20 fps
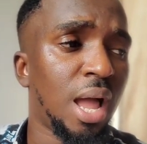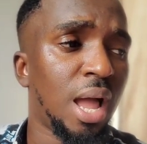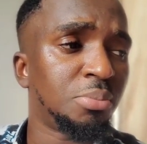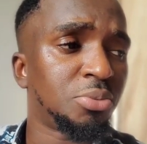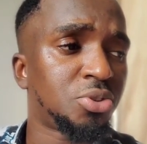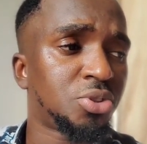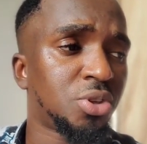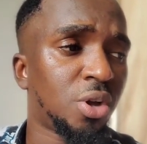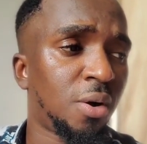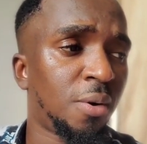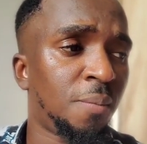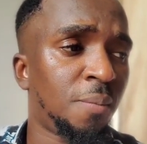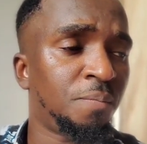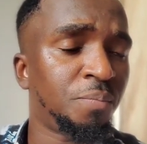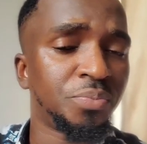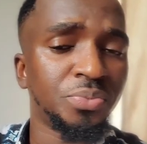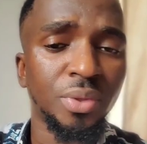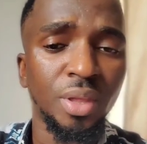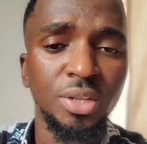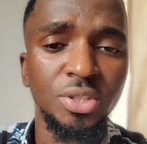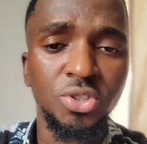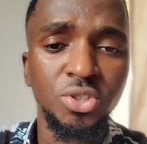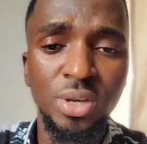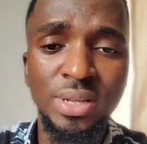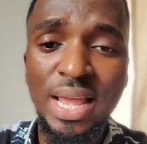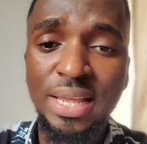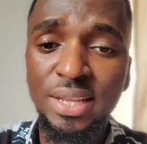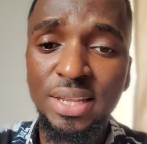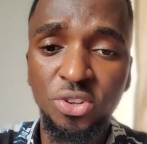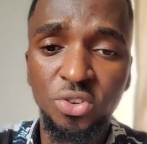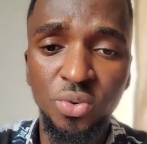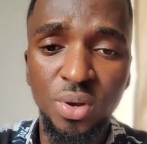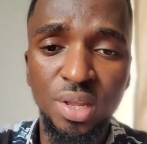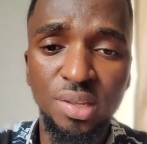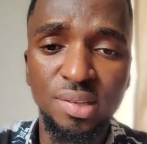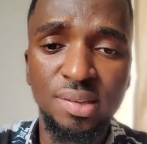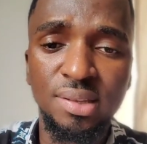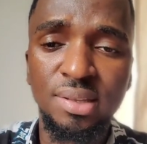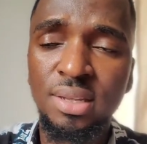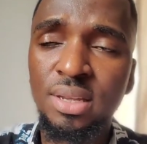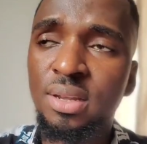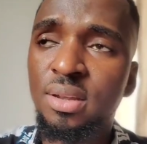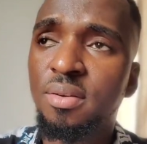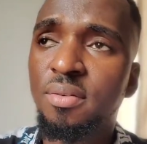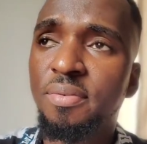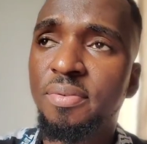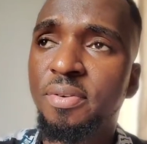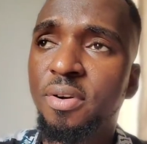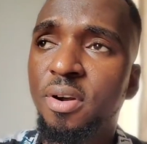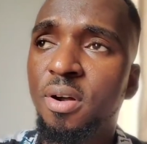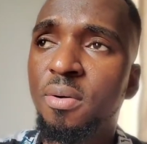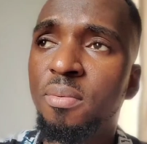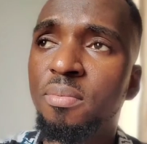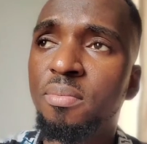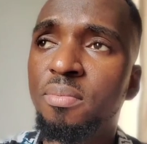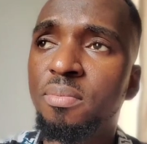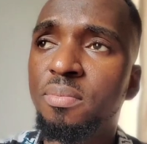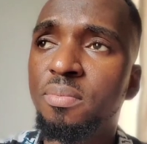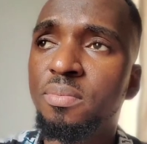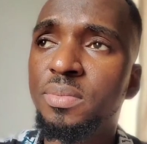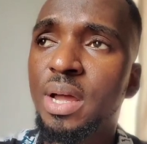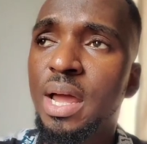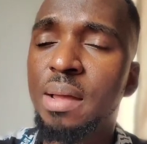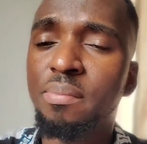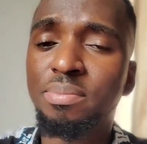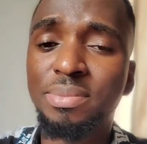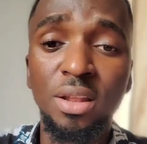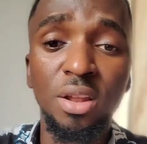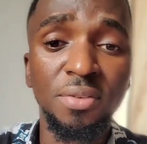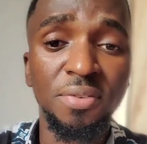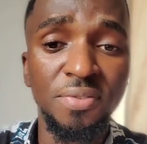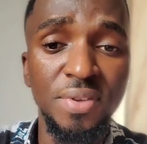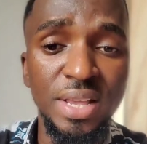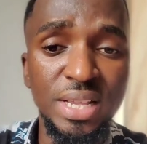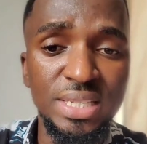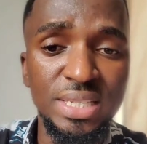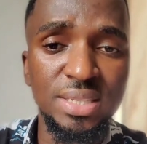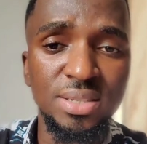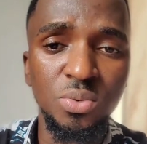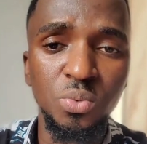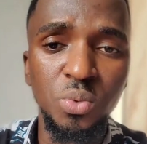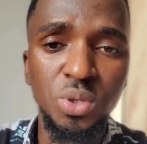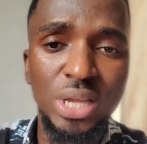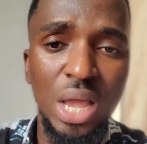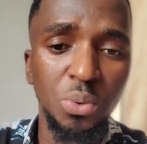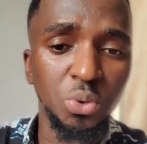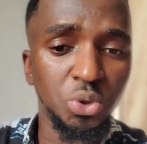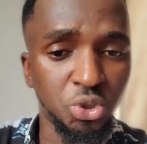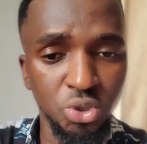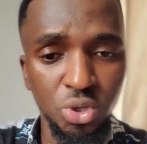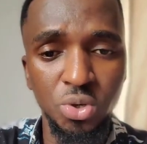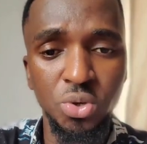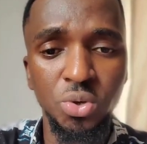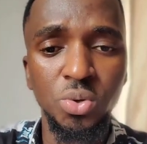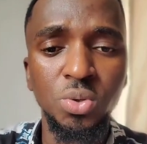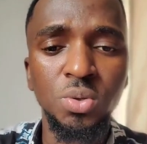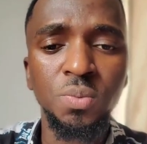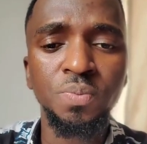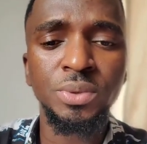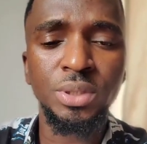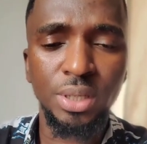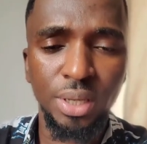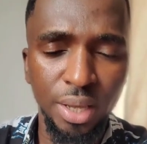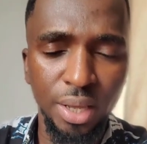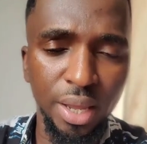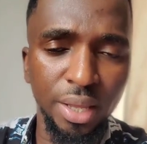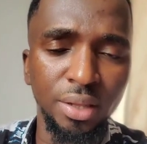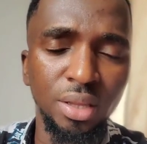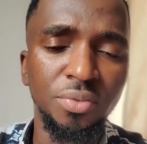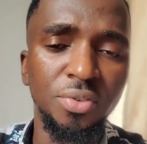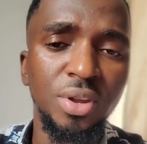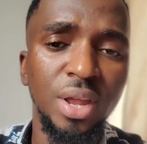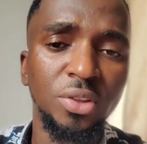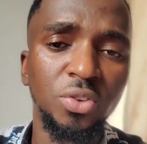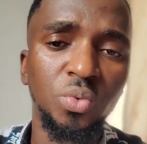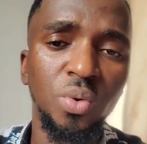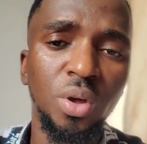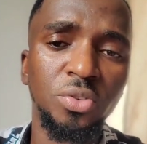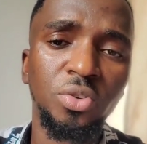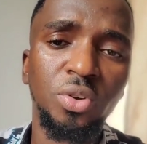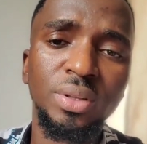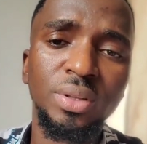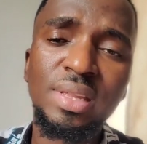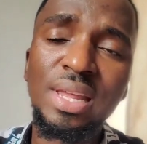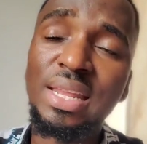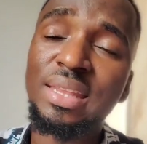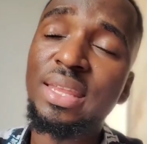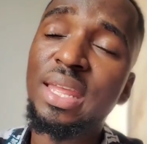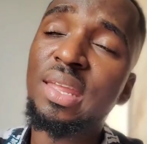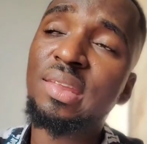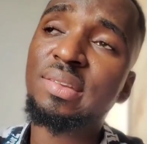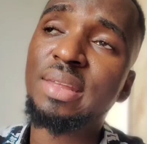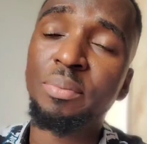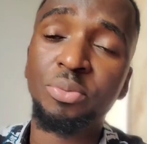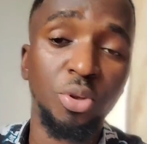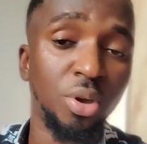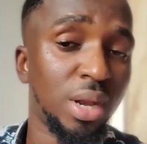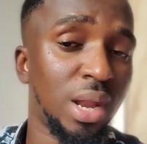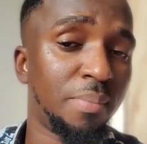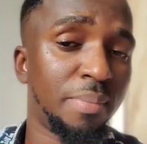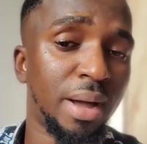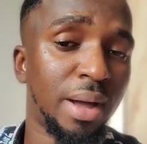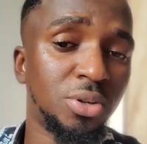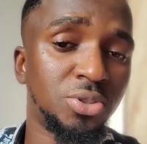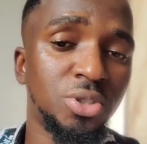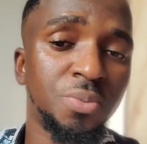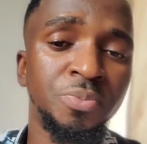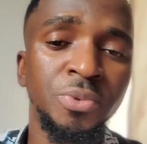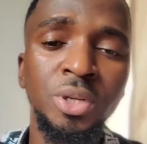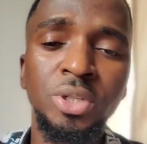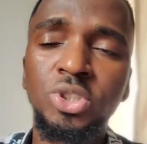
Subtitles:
some sewing accessories from Telefix, which I will show you in the video as well. So these are the things I'm talking about.